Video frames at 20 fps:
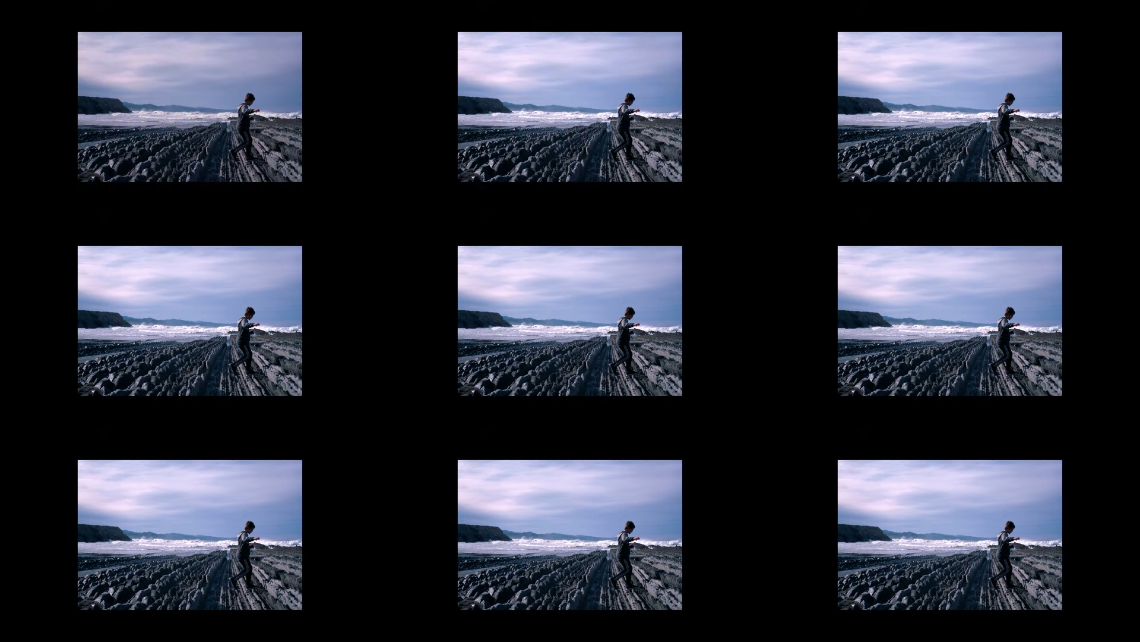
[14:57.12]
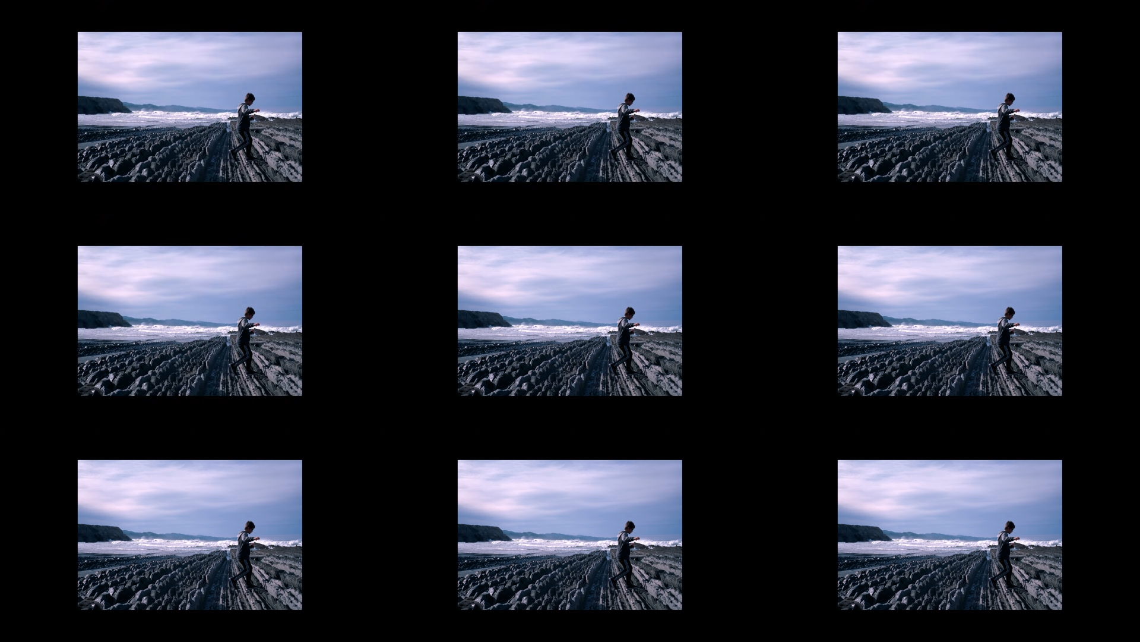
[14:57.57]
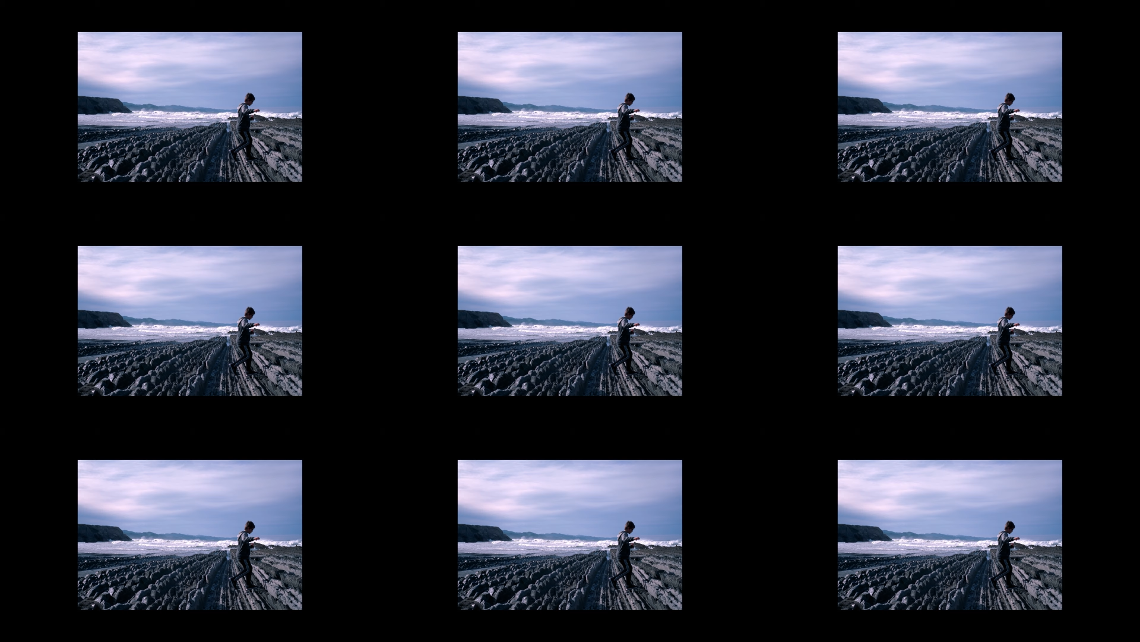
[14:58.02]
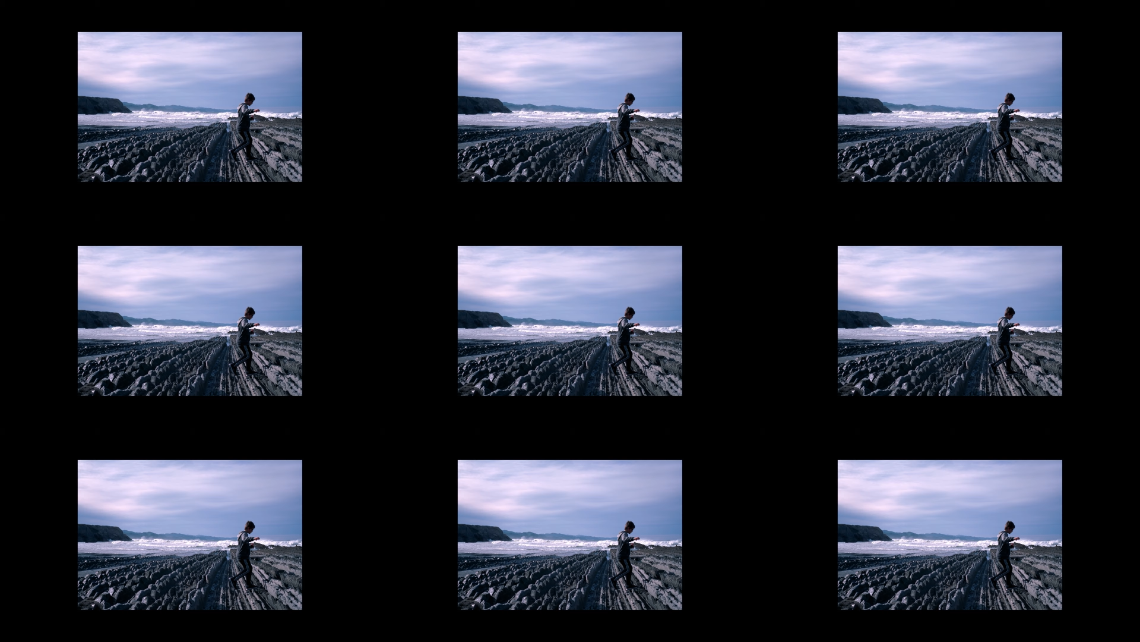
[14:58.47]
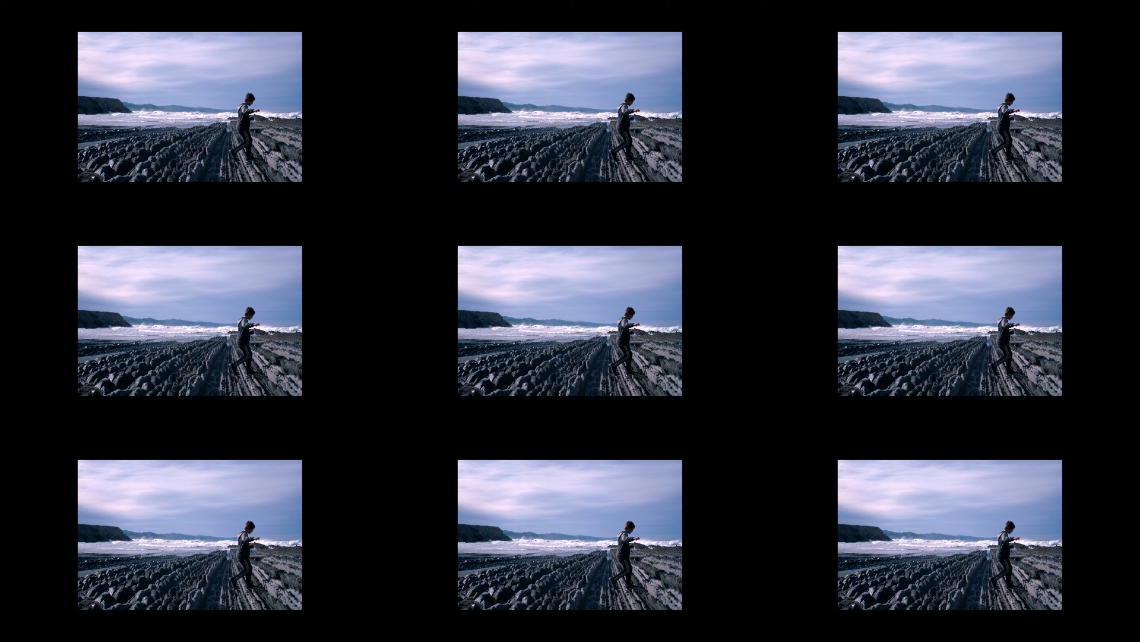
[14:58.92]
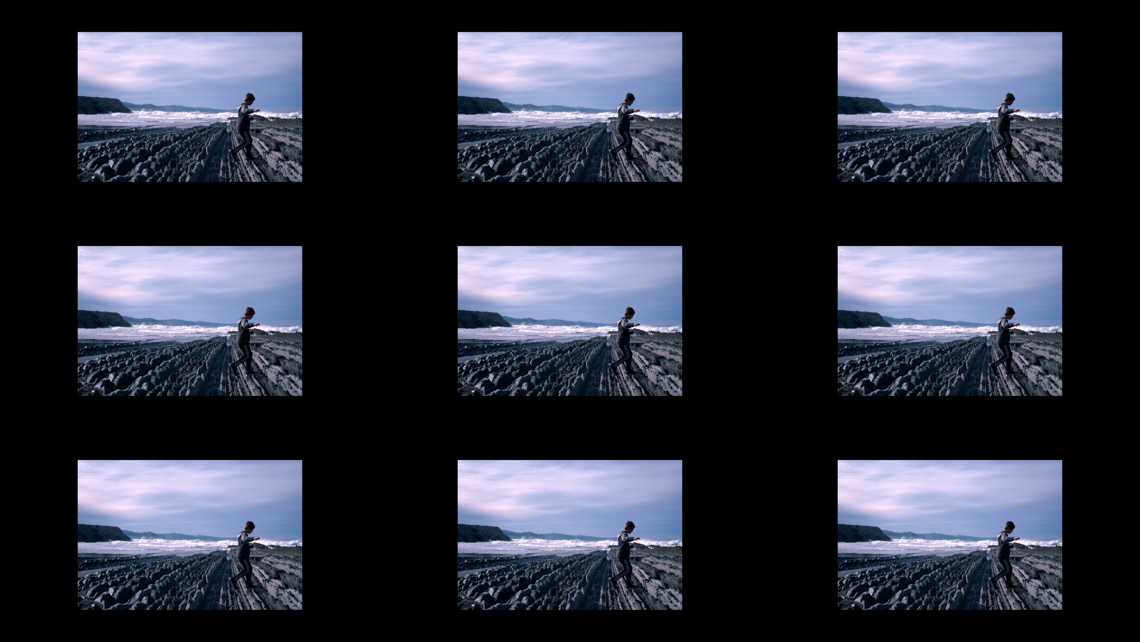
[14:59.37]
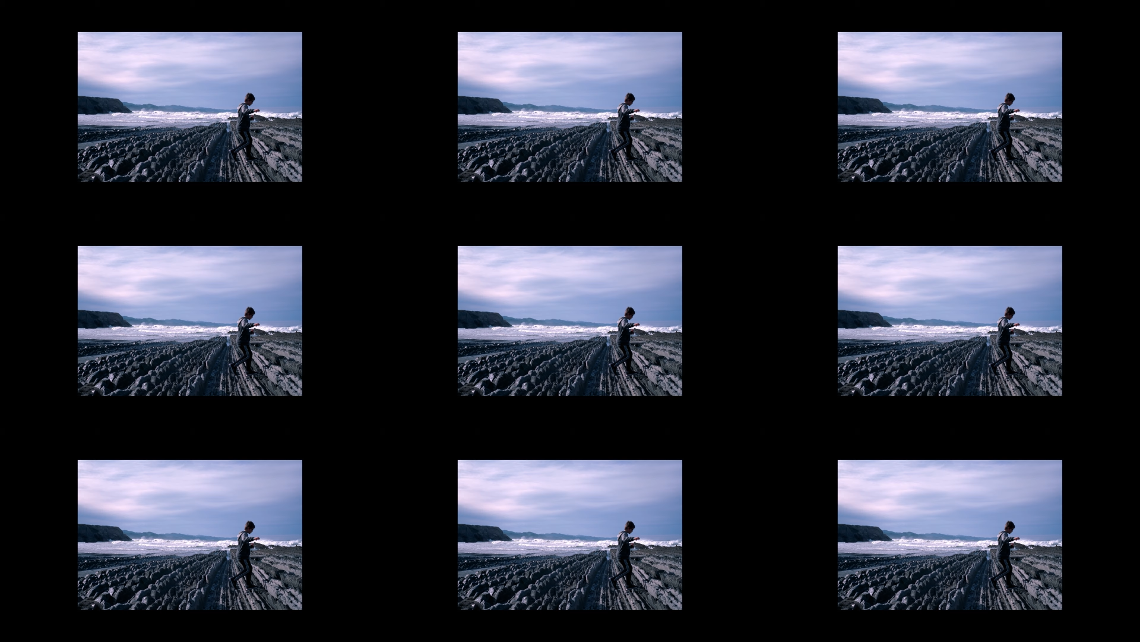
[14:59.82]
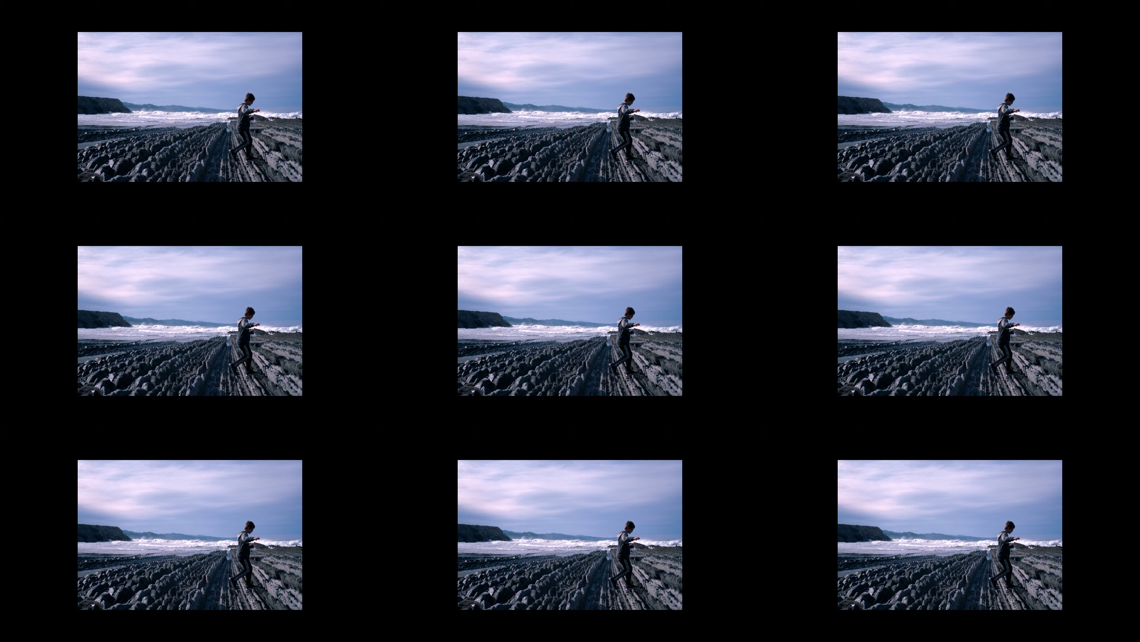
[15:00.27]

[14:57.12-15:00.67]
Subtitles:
[unreadable: no face in view]